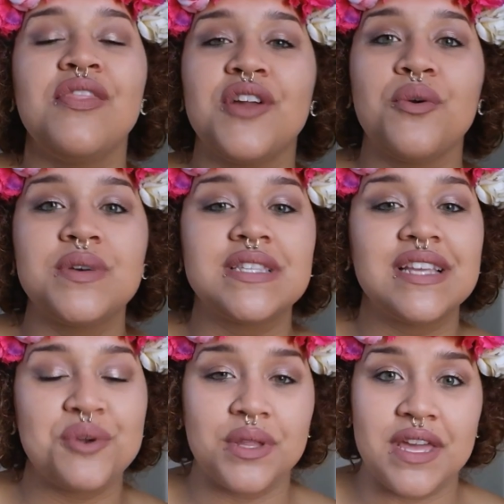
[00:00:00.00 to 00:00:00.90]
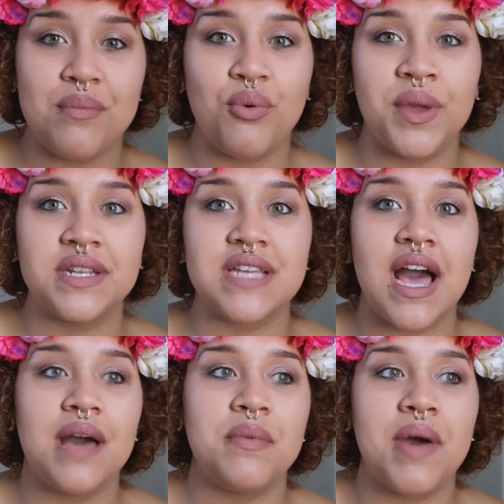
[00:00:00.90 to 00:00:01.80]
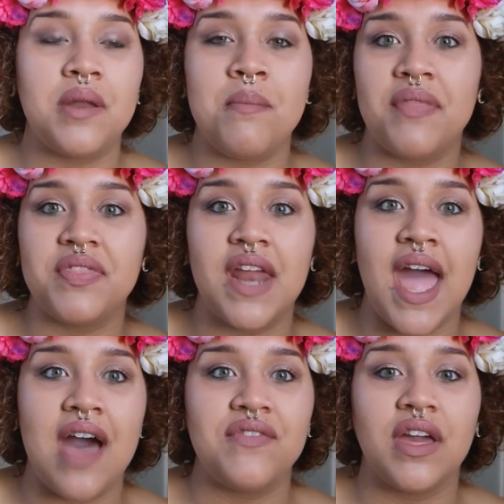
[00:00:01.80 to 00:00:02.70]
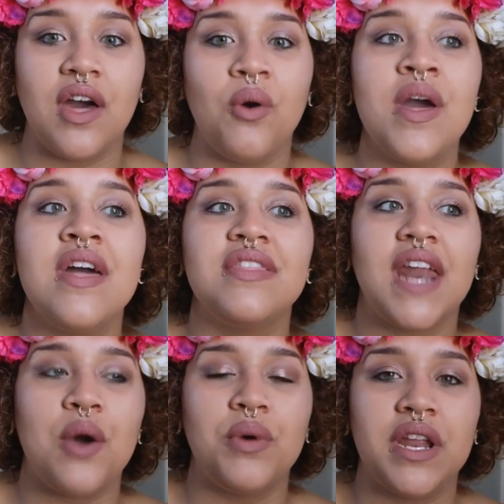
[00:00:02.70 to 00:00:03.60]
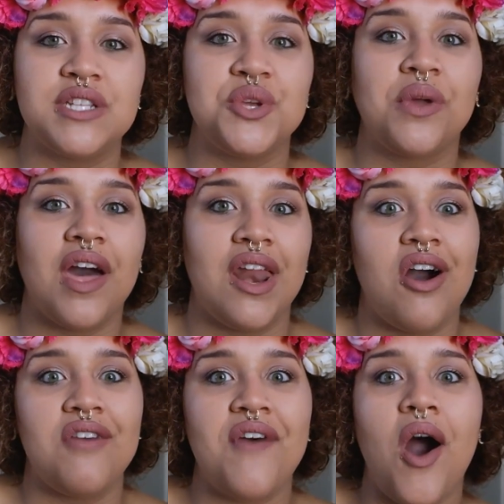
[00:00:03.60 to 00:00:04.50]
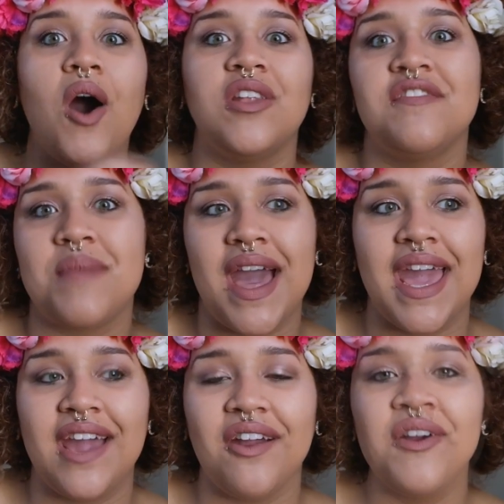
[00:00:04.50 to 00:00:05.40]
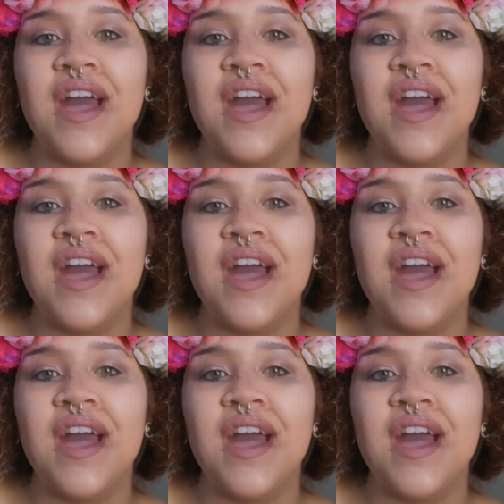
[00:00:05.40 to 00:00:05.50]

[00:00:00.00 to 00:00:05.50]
There was literally a point in time about a month and a half ago that I wanted to cut off all of my hair.